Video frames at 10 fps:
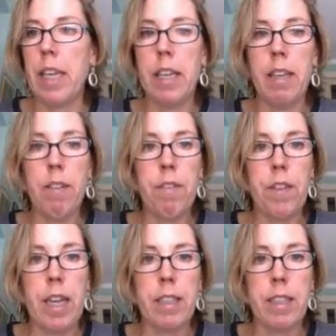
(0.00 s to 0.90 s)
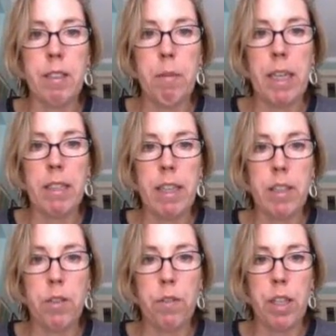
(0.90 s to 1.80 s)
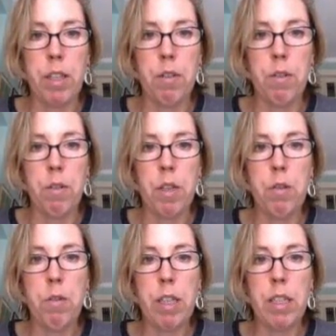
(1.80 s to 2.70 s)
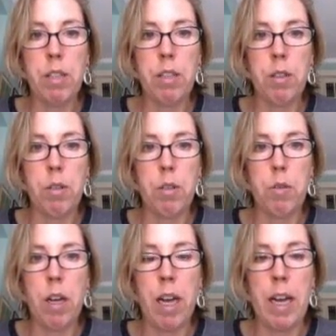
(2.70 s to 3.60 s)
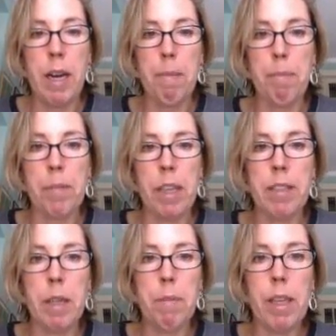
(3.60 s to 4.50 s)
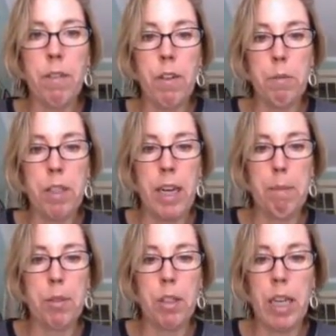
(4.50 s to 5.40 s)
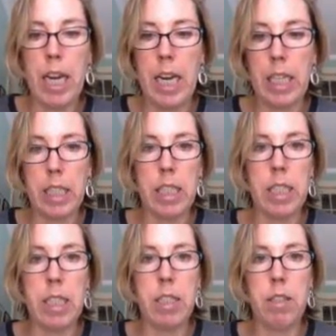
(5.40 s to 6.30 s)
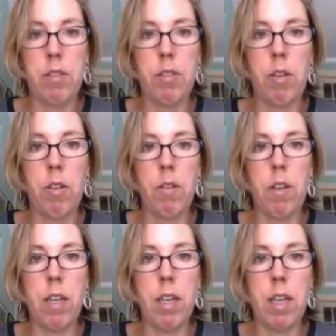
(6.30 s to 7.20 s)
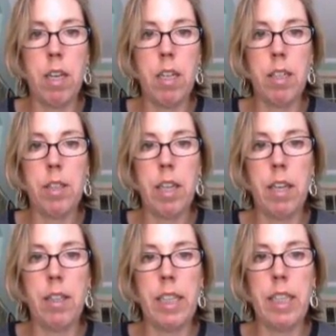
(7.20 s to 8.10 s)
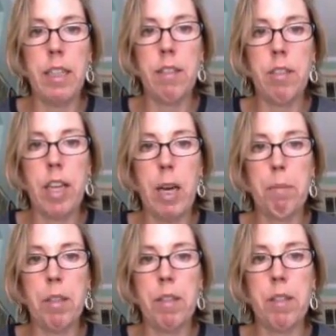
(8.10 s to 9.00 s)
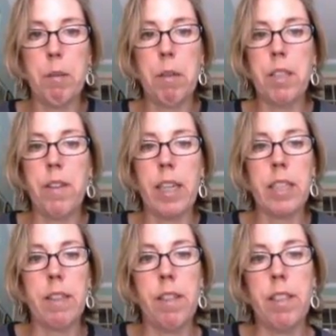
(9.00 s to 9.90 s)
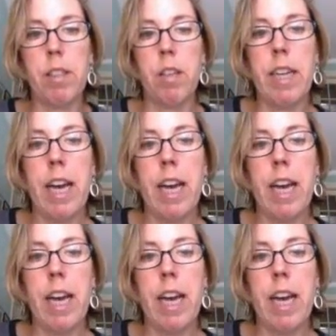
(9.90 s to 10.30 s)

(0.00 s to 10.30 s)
If that doesn't make sense for you, you can do something from chapter 8. So in this chapter, there's a bunch of activities called